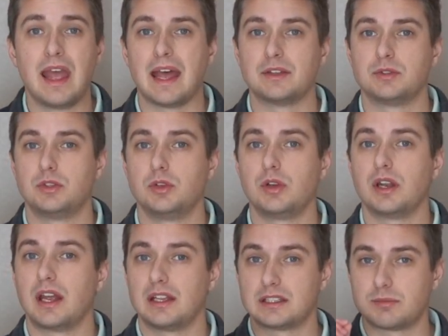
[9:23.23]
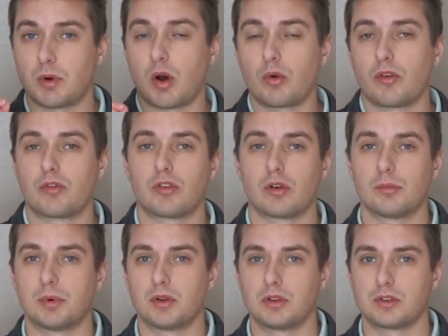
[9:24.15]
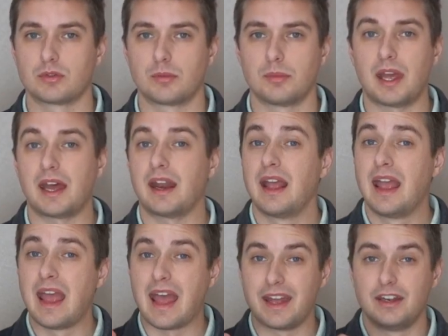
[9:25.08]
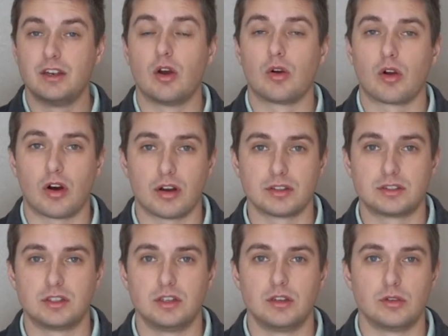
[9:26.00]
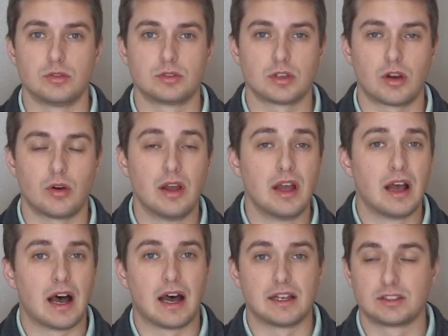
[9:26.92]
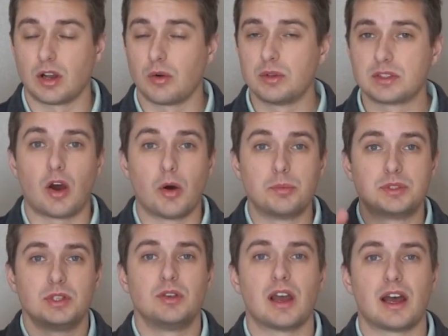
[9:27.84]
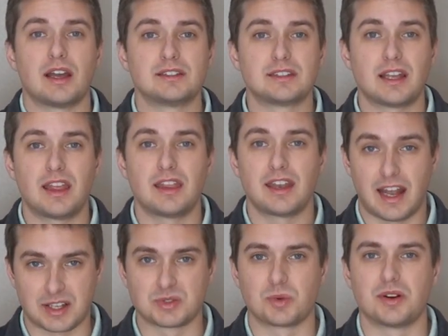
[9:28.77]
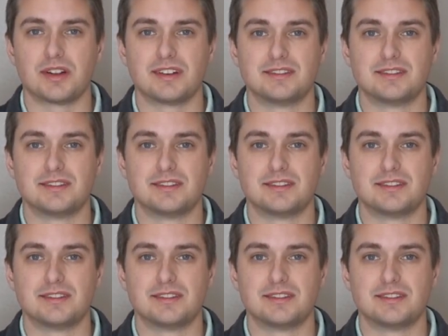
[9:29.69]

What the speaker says: as you do get a small referral bonus from that at no cost to you. So as always, hope to see you guys in the next one.